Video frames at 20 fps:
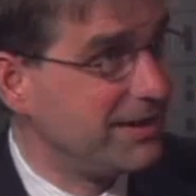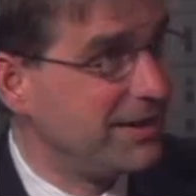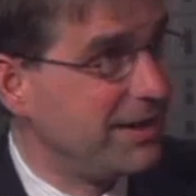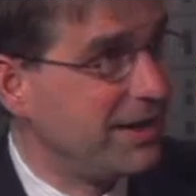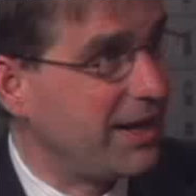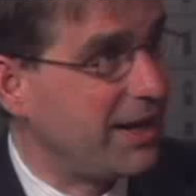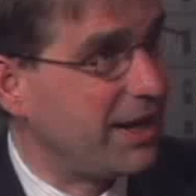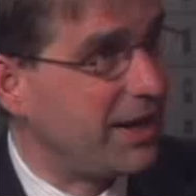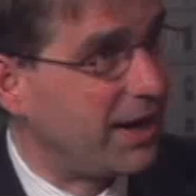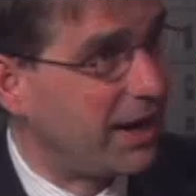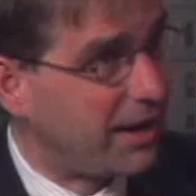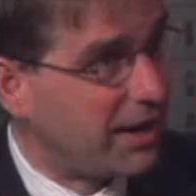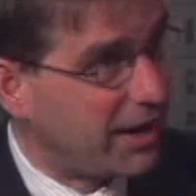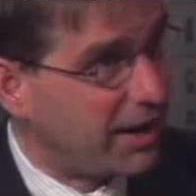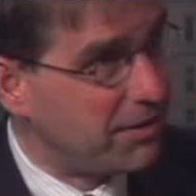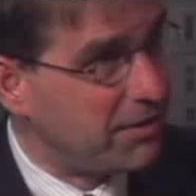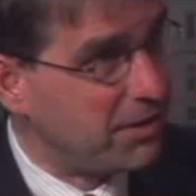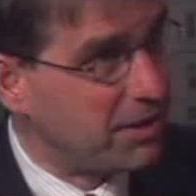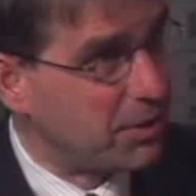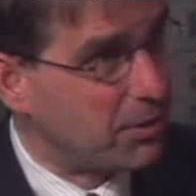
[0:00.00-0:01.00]
and I
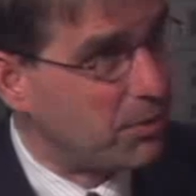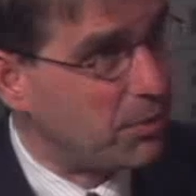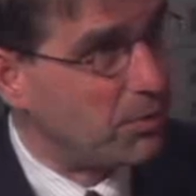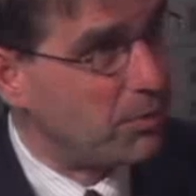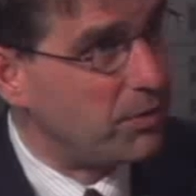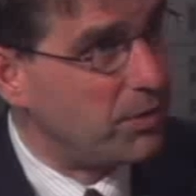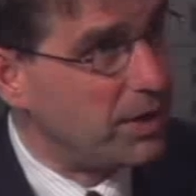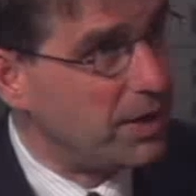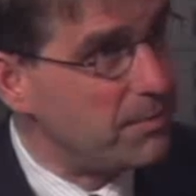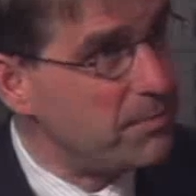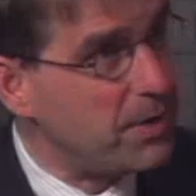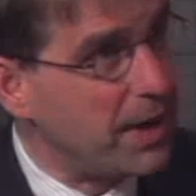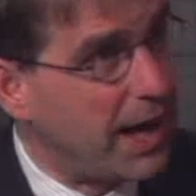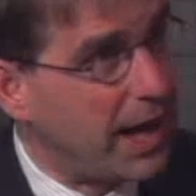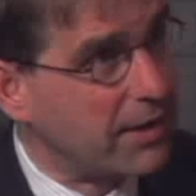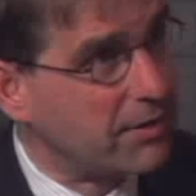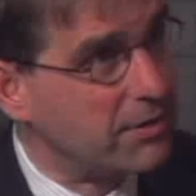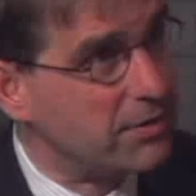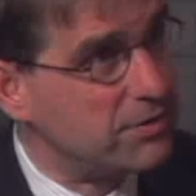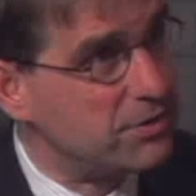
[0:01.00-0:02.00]
think the
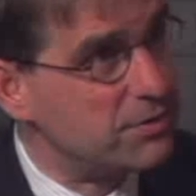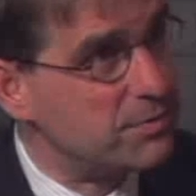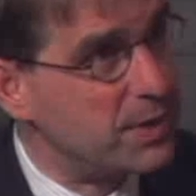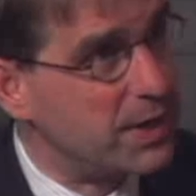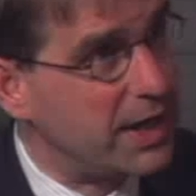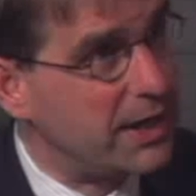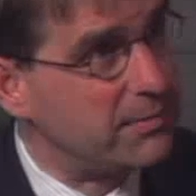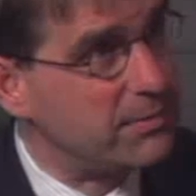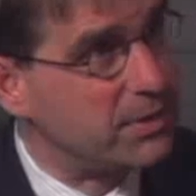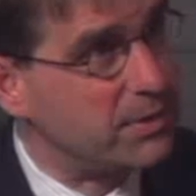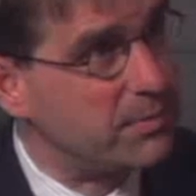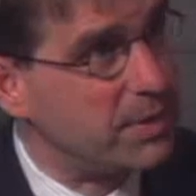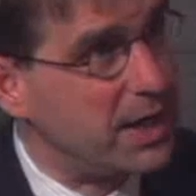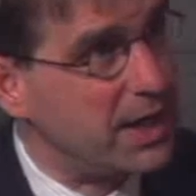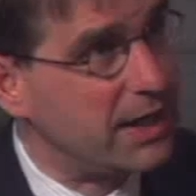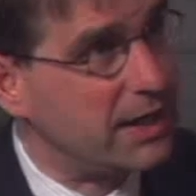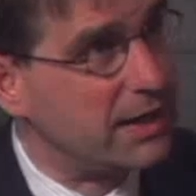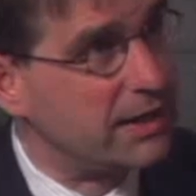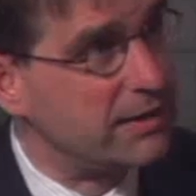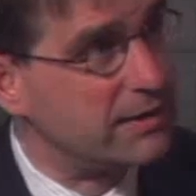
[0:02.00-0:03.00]
impact that you've been able to
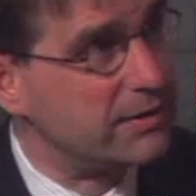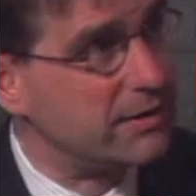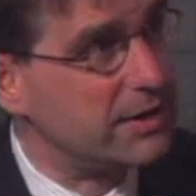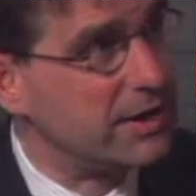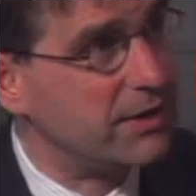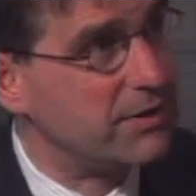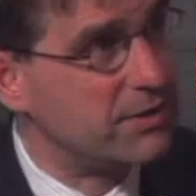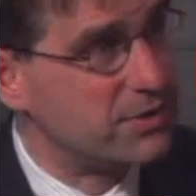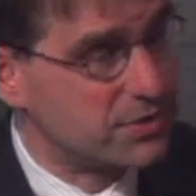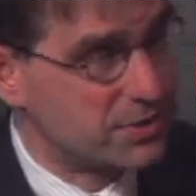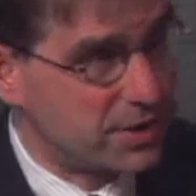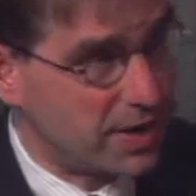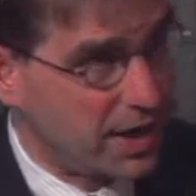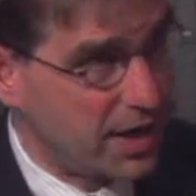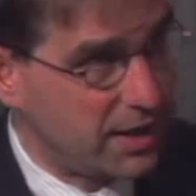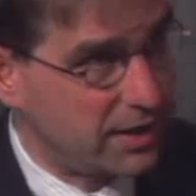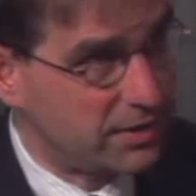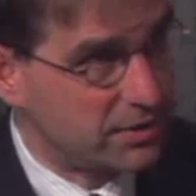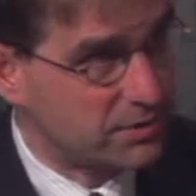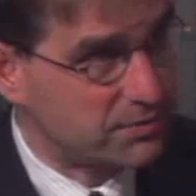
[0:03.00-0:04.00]
make in the
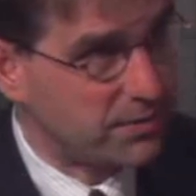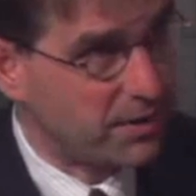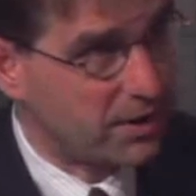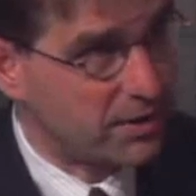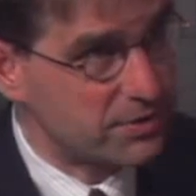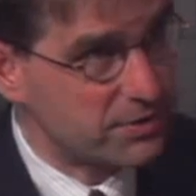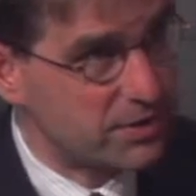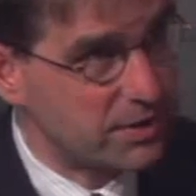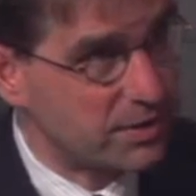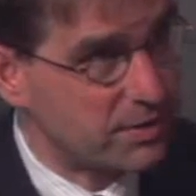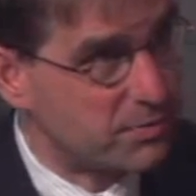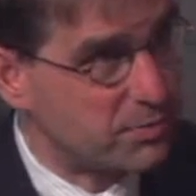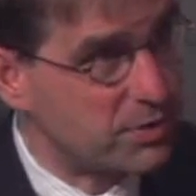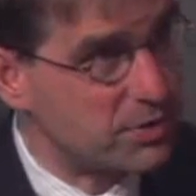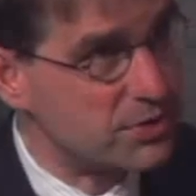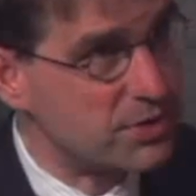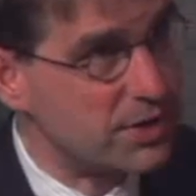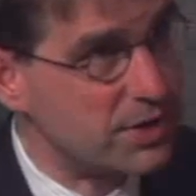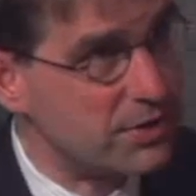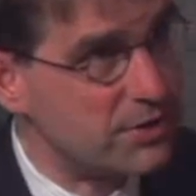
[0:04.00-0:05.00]
state as far as the
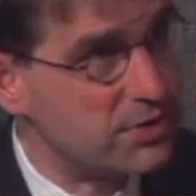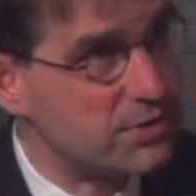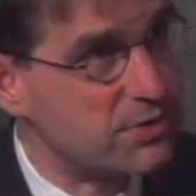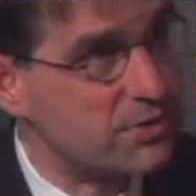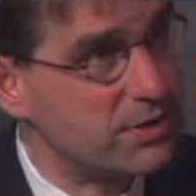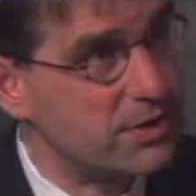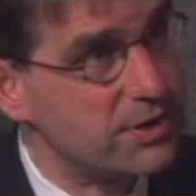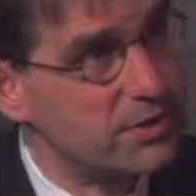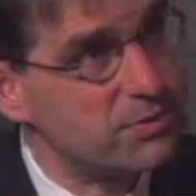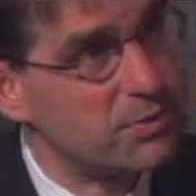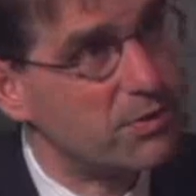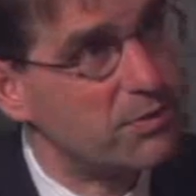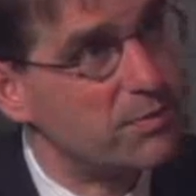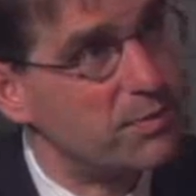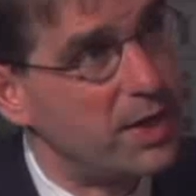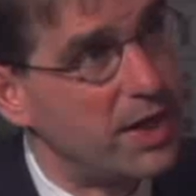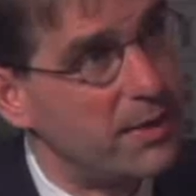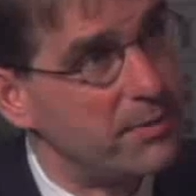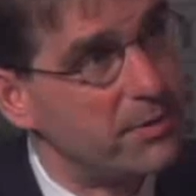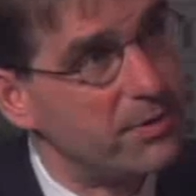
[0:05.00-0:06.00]
prison industries, what we've been
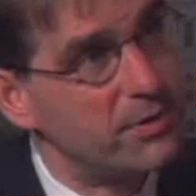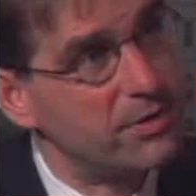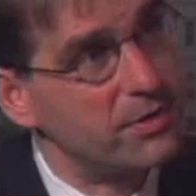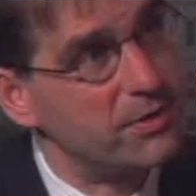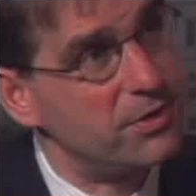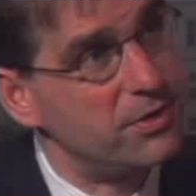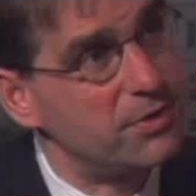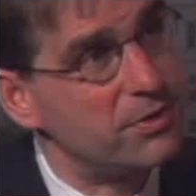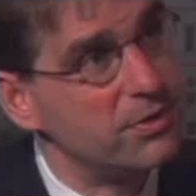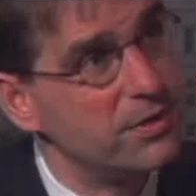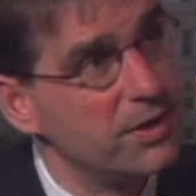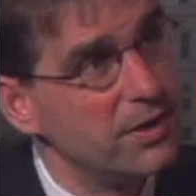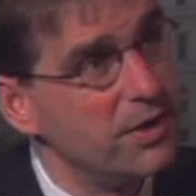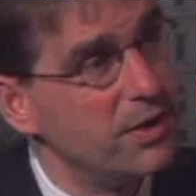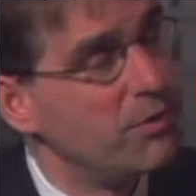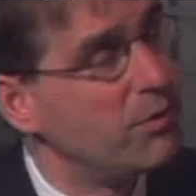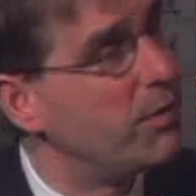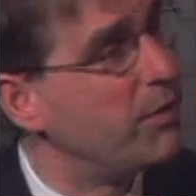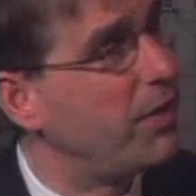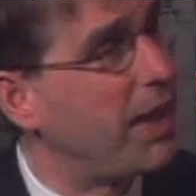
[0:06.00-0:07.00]
able to do
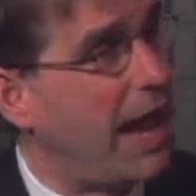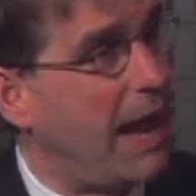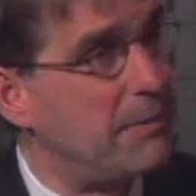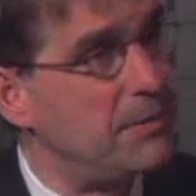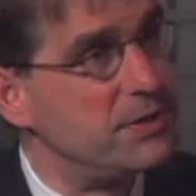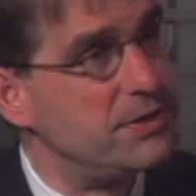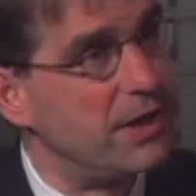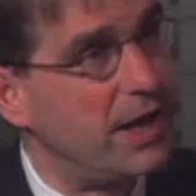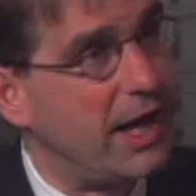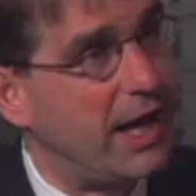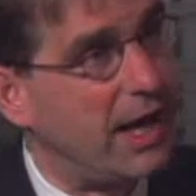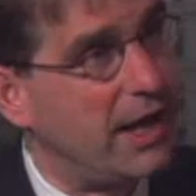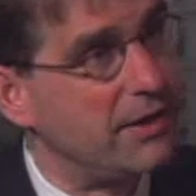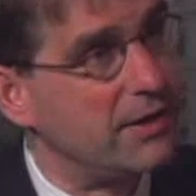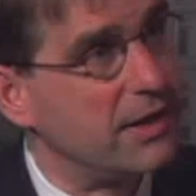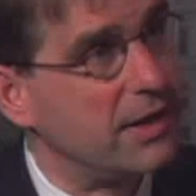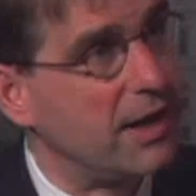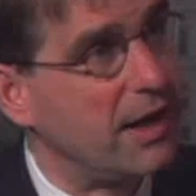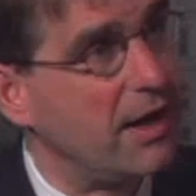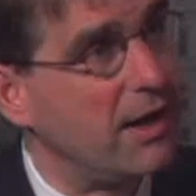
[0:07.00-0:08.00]
with Habitat,
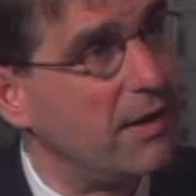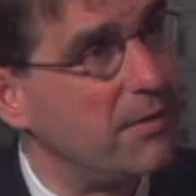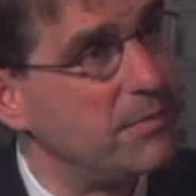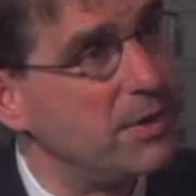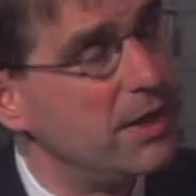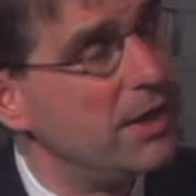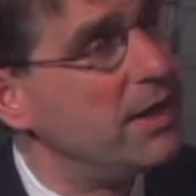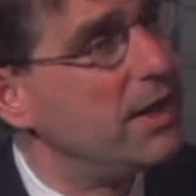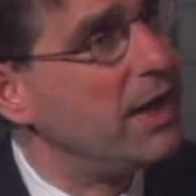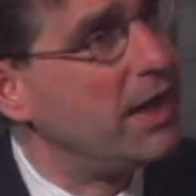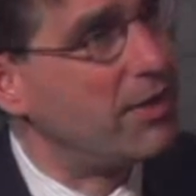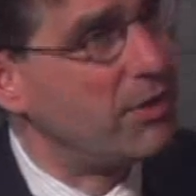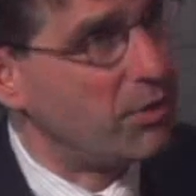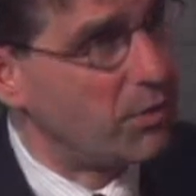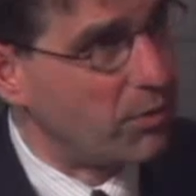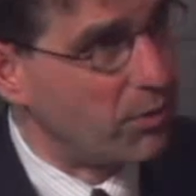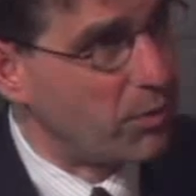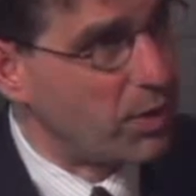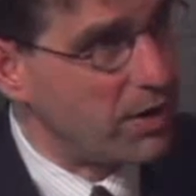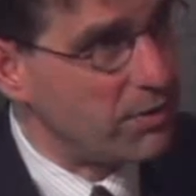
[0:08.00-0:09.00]
and the
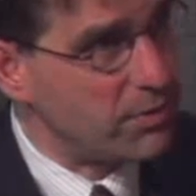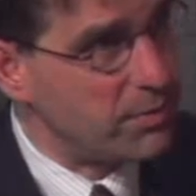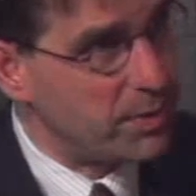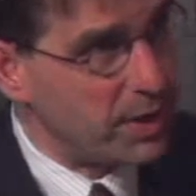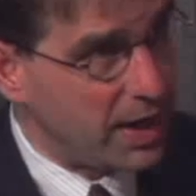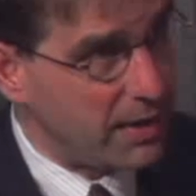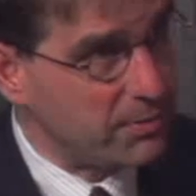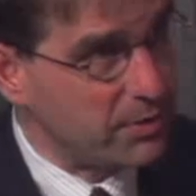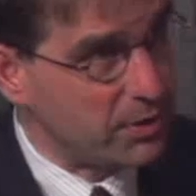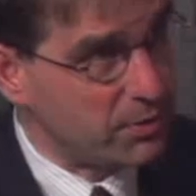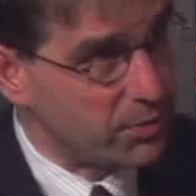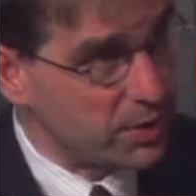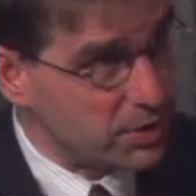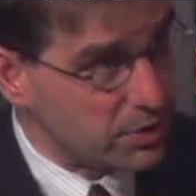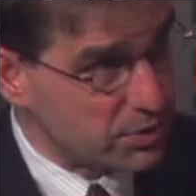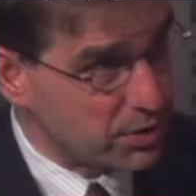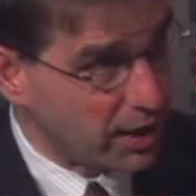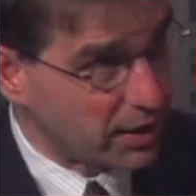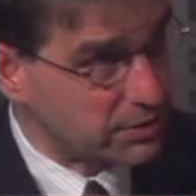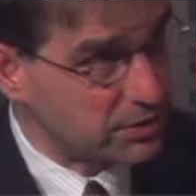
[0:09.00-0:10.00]
way we've been able to
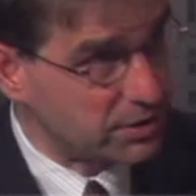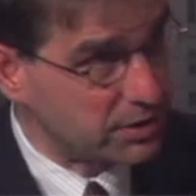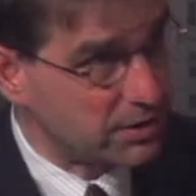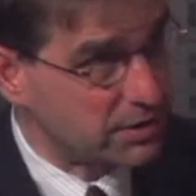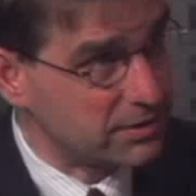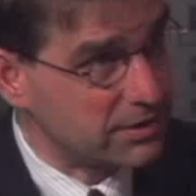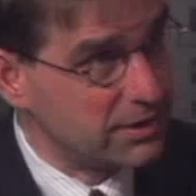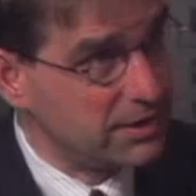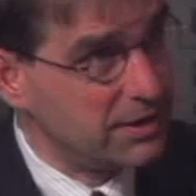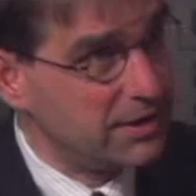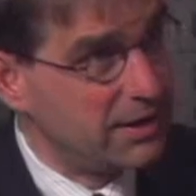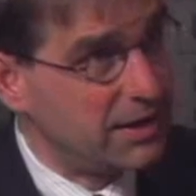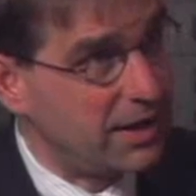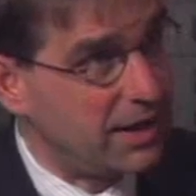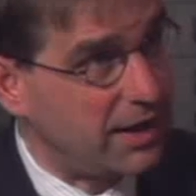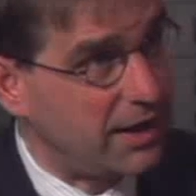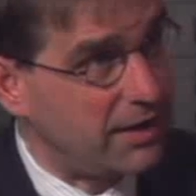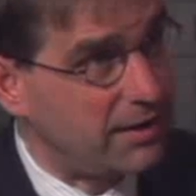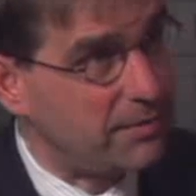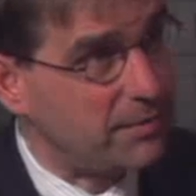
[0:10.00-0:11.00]
restructure
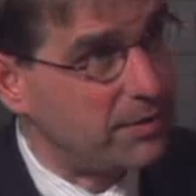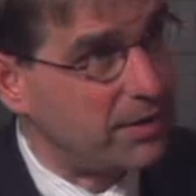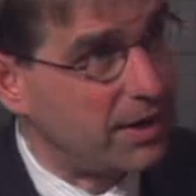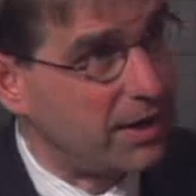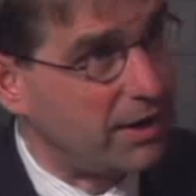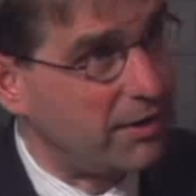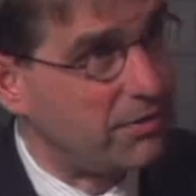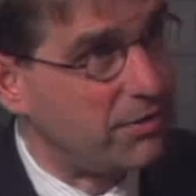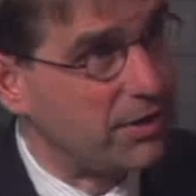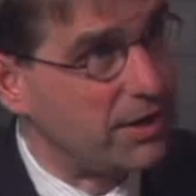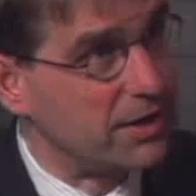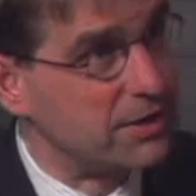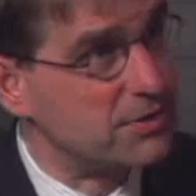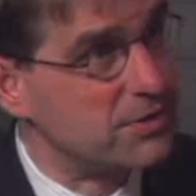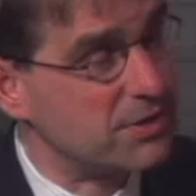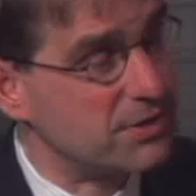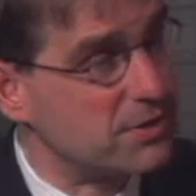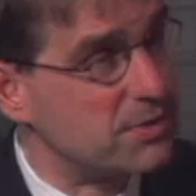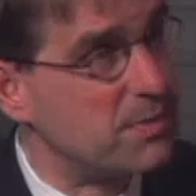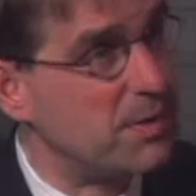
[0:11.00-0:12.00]
things
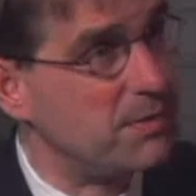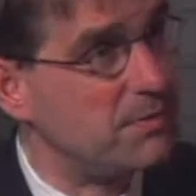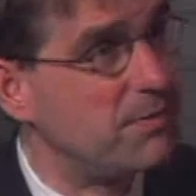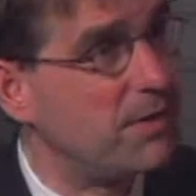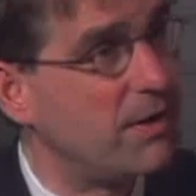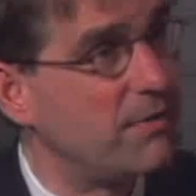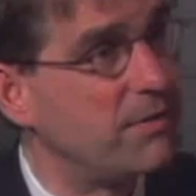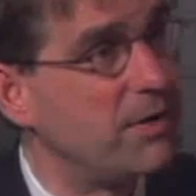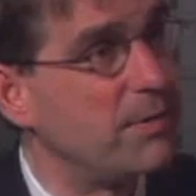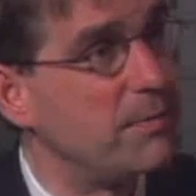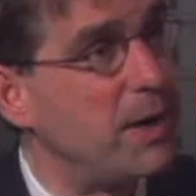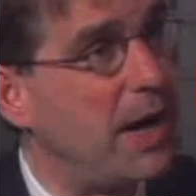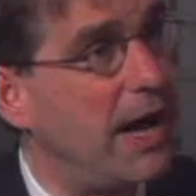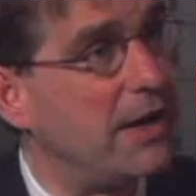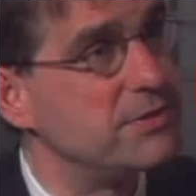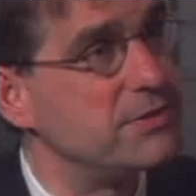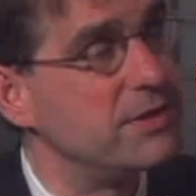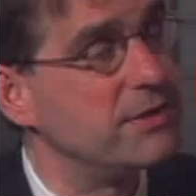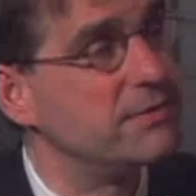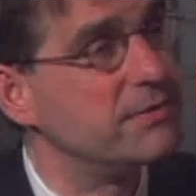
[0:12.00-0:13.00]
has been very, very
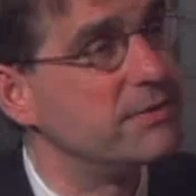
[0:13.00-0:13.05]
positive.